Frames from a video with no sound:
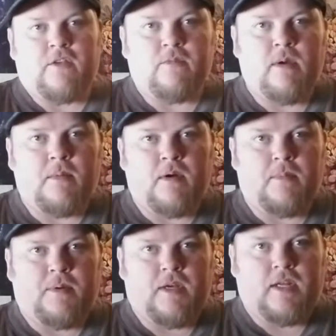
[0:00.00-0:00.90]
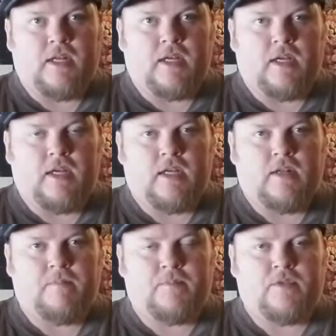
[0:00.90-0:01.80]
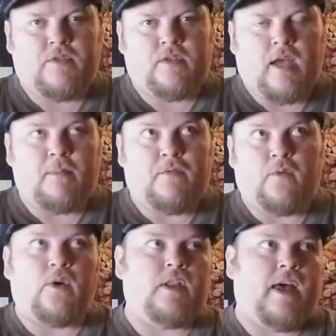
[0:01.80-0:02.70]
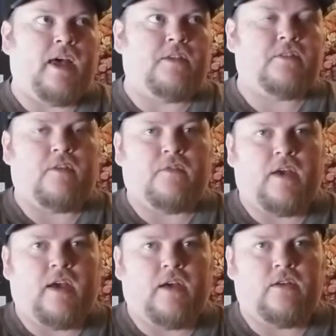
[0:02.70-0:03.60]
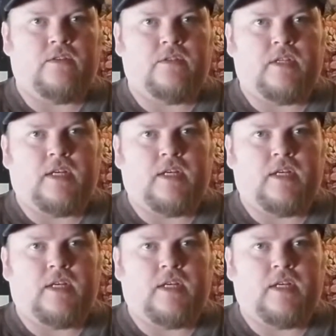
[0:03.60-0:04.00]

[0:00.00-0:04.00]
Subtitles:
remember, but time before last, I found